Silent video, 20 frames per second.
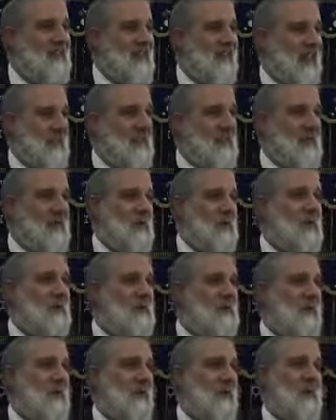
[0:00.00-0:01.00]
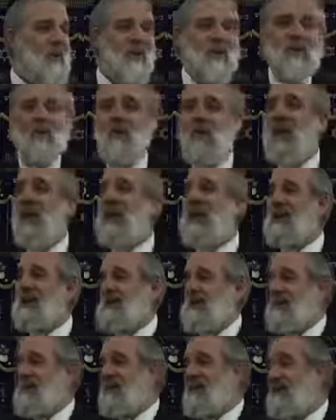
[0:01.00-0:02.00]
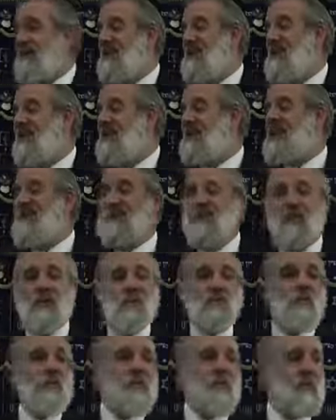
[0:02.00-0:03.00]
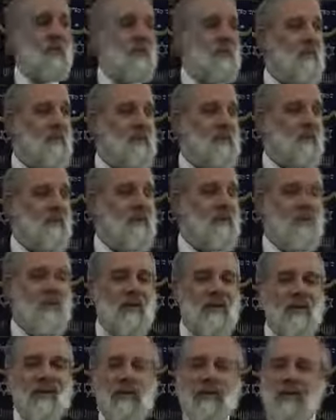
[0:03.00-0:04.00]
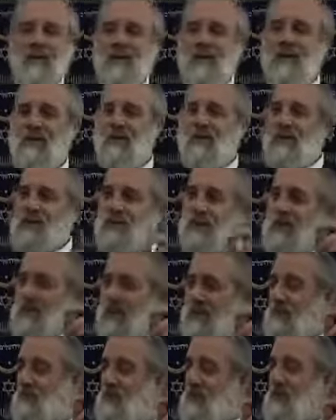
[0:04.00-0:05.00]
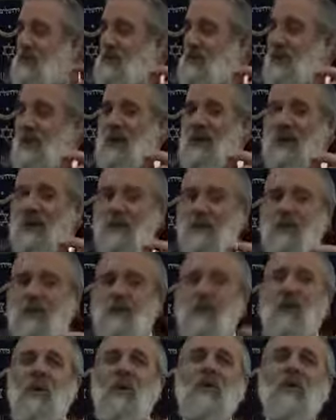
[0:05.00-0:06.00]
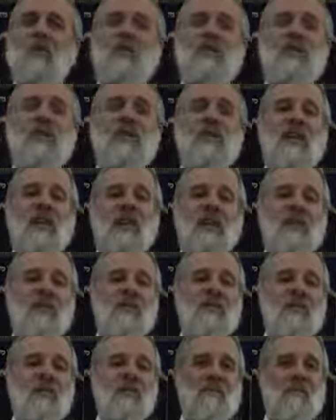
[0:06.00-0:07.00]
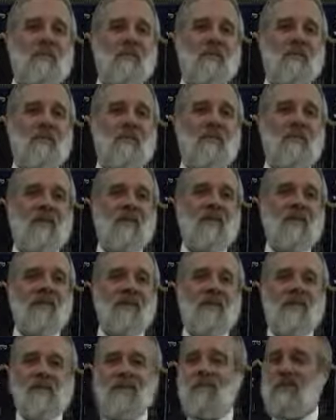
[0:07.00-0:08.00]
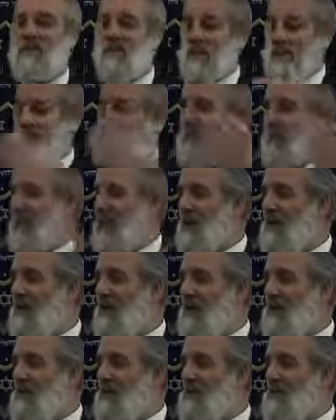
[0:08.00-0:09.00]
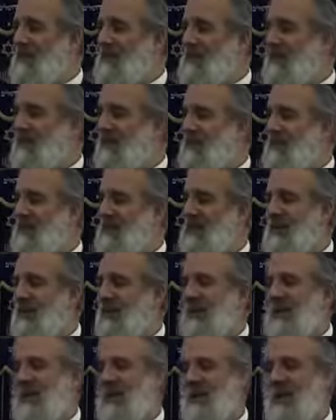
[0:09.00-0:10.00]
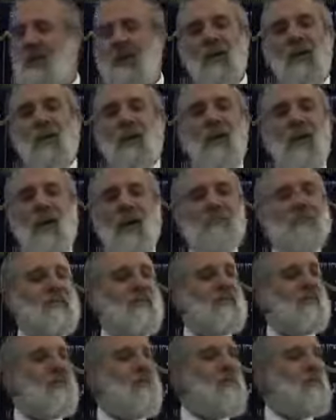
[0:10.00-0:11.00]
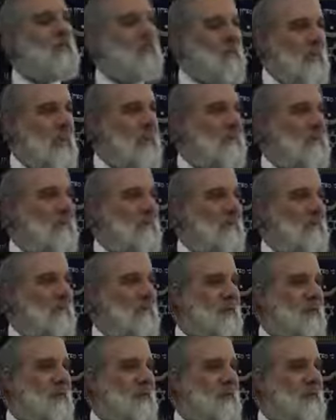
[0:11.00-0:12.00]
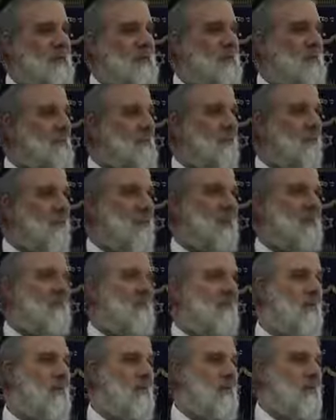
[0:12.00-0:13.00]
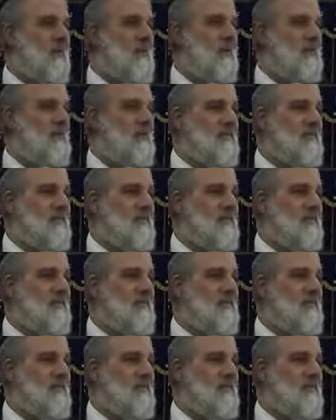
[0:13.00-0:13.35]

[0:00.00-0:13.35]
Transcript: coming close to her and realizing this is her predicament. So this she was a smart girl, and what did she say to them later on? All you have to say to make me feel good is I'm praying for you.